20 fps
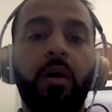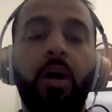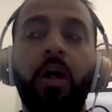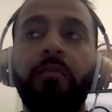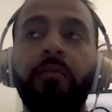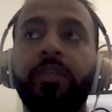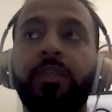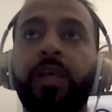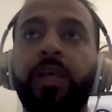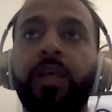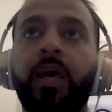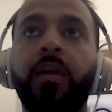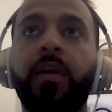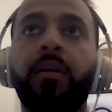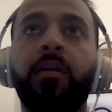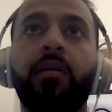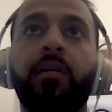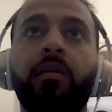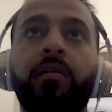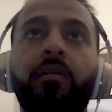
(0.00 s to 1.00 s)
all of a
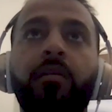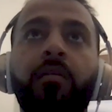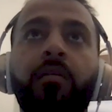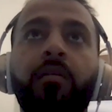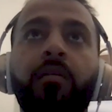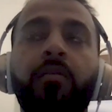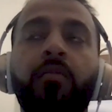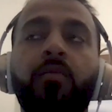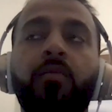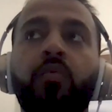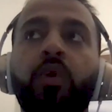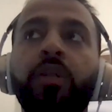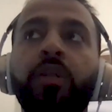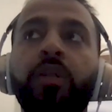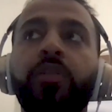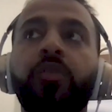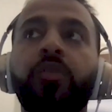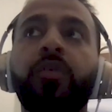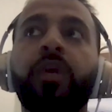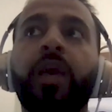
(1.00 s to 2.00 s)
sudden,
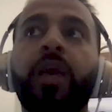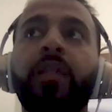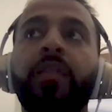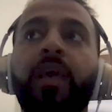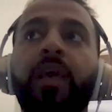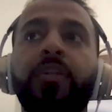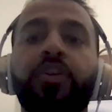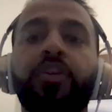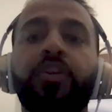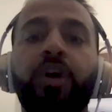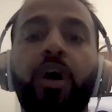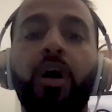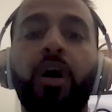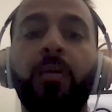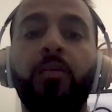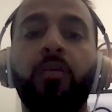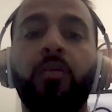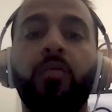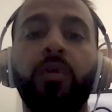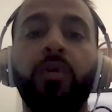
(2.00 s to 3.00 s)
once you get that
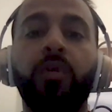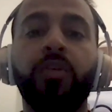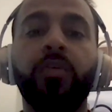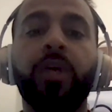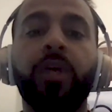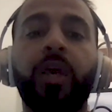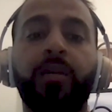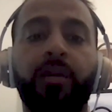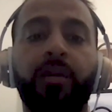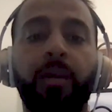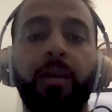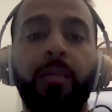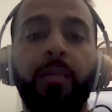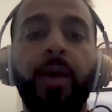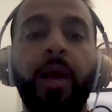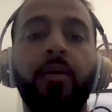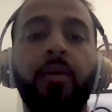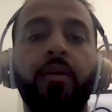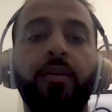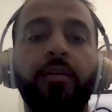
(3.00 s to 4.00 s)
job or once you kind of get
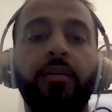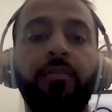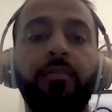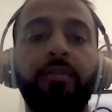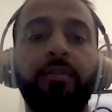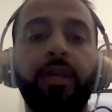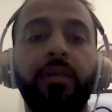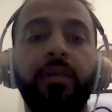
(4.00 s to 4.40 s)
back on your feet,